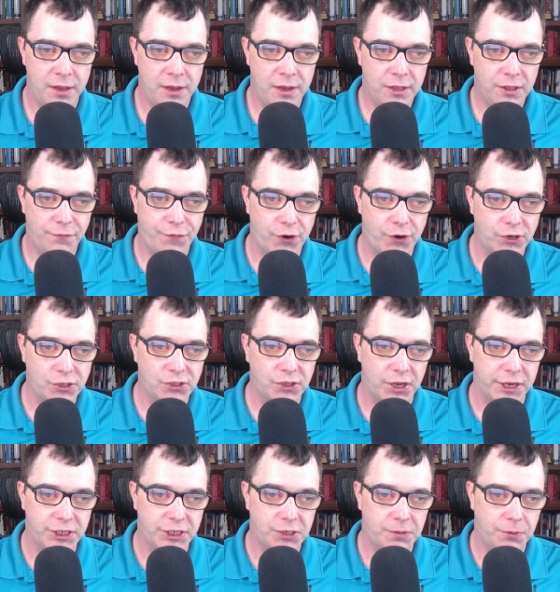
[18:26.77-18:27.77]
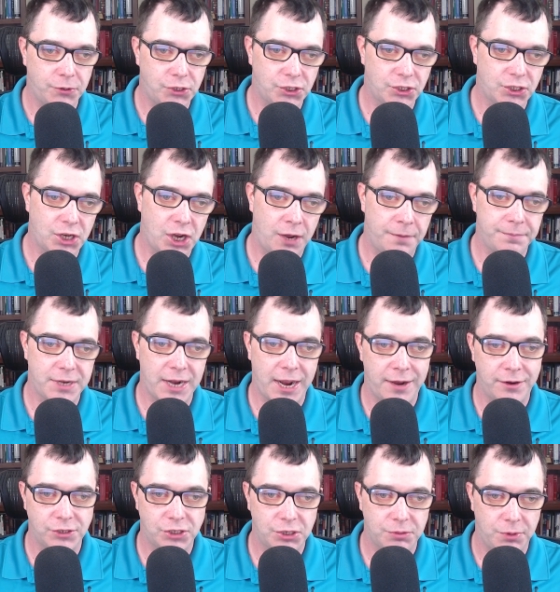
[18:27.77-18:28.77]
The first list, which has come
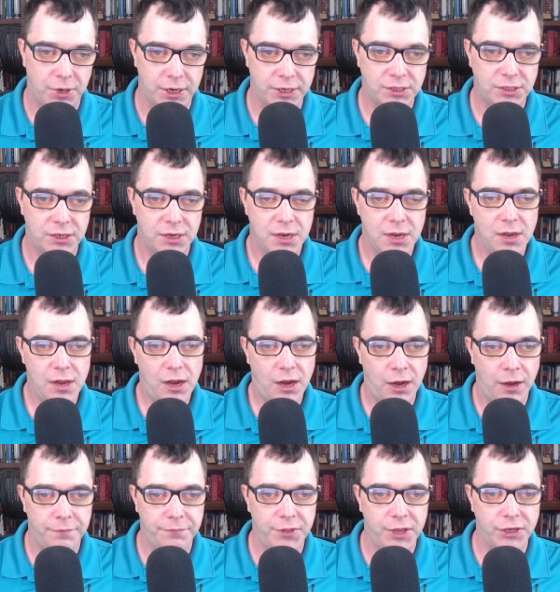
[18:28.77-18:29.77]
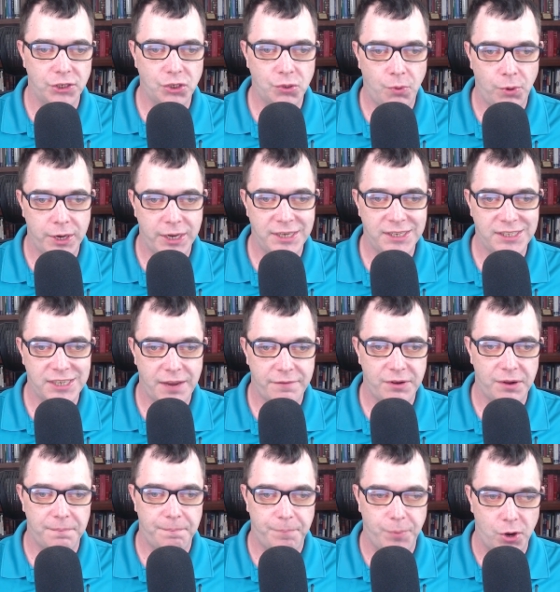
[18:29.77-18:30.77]
down to us, of the
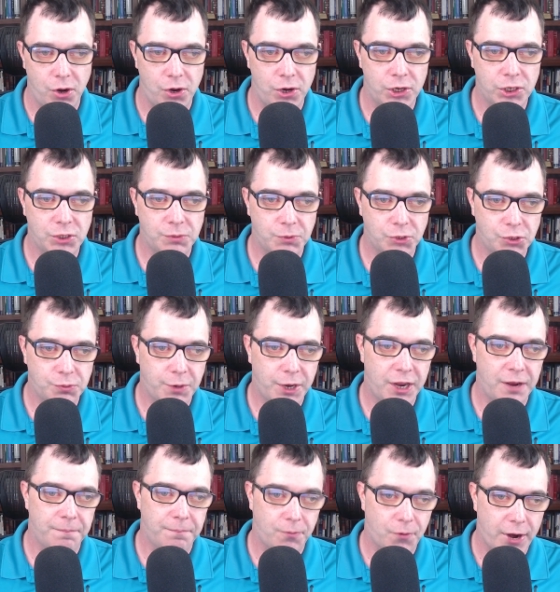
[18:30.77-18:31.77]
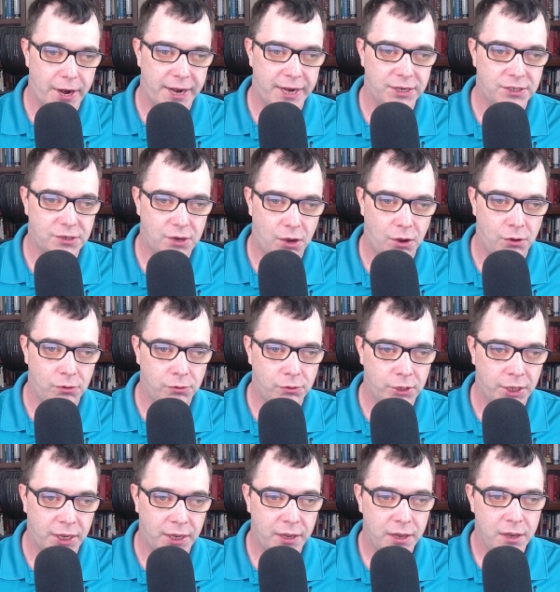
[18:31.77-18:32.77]
twenty-seven books which we embrace,
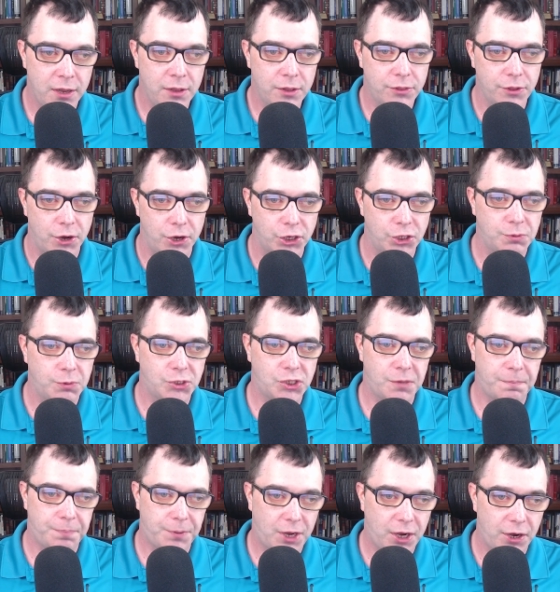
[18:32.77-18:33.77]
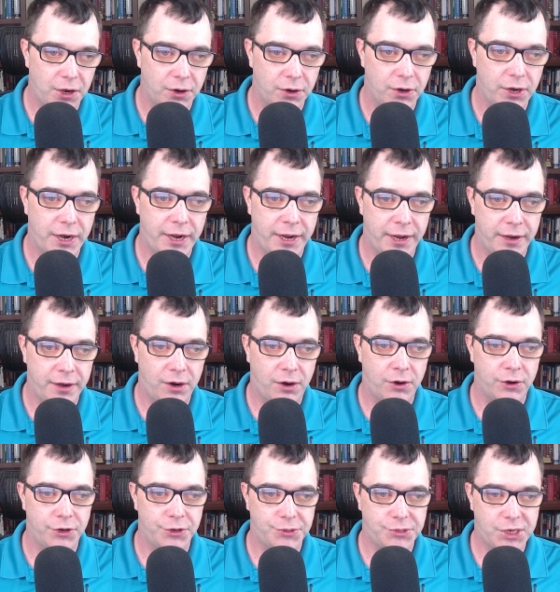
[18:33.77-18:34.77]
only those which appear in
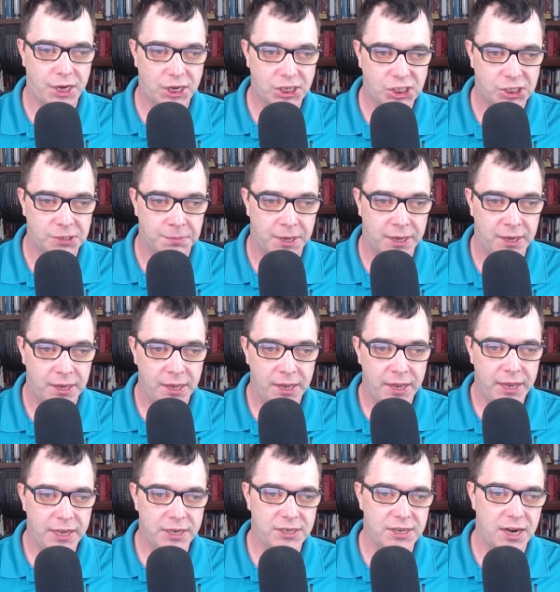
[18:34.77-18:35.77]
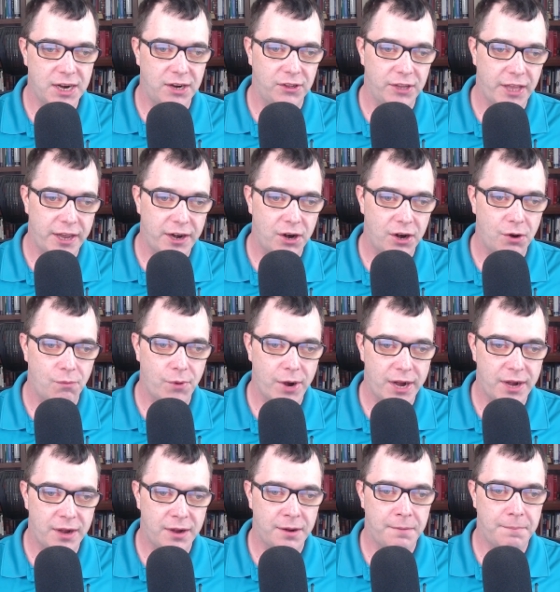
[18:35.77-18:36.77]
our New Testament, is in a letter
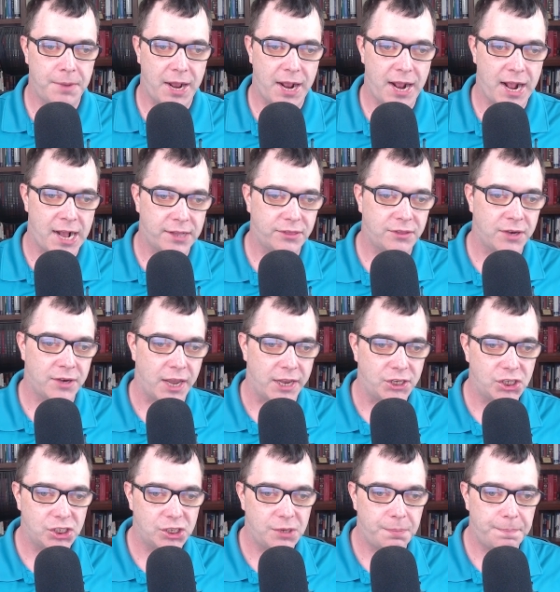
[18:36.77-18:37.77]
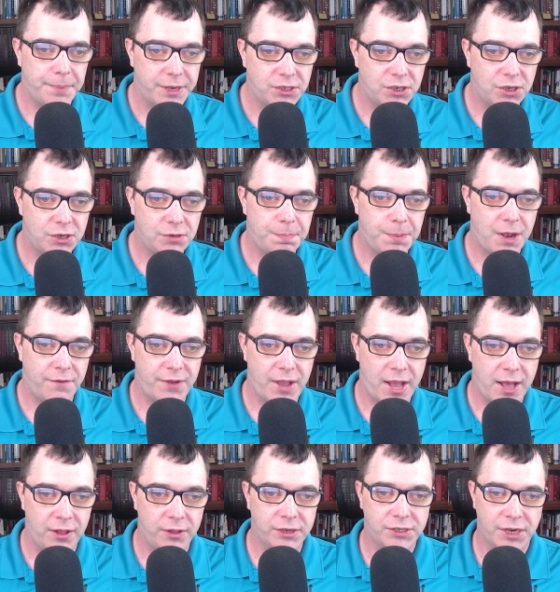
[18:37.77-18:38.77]
written by Athanasius, Bishop of
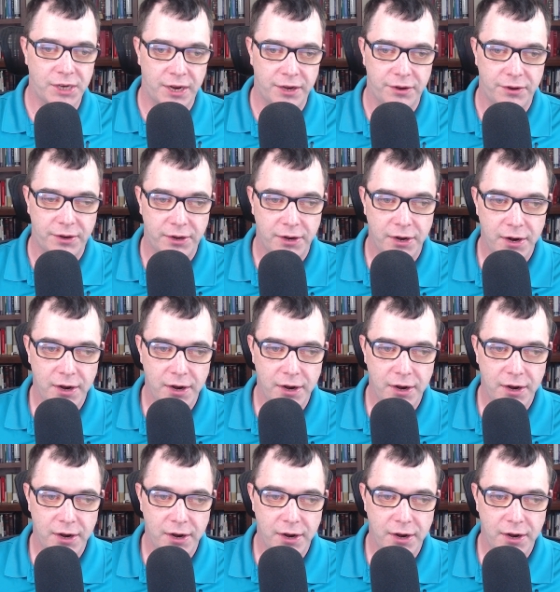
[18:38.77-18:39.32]
Alexander,